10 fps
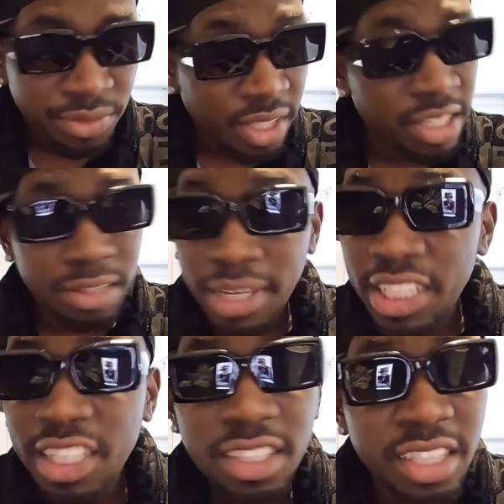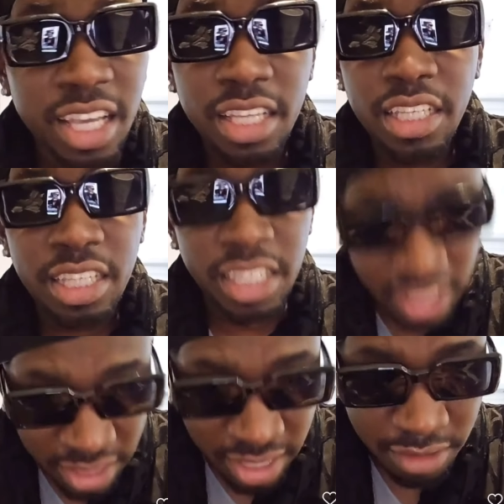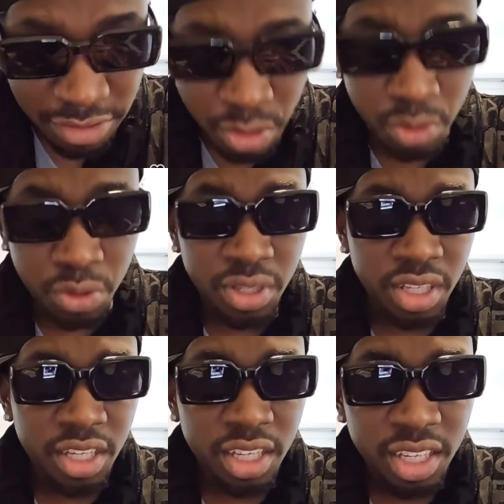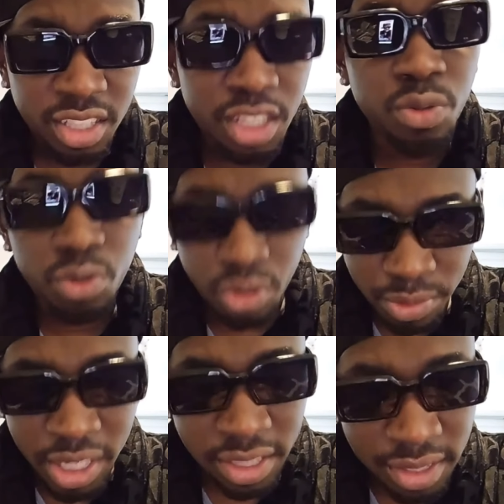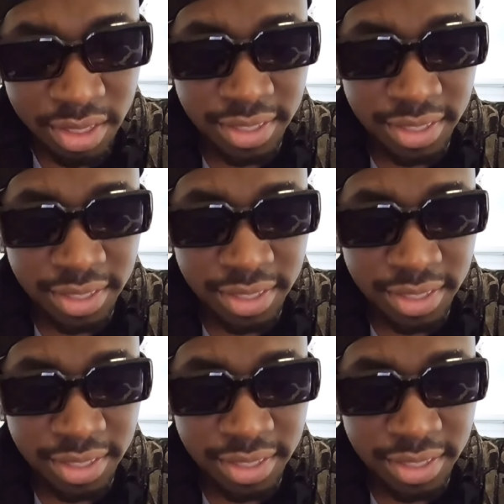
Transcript: Anybody you see interview the doodle man,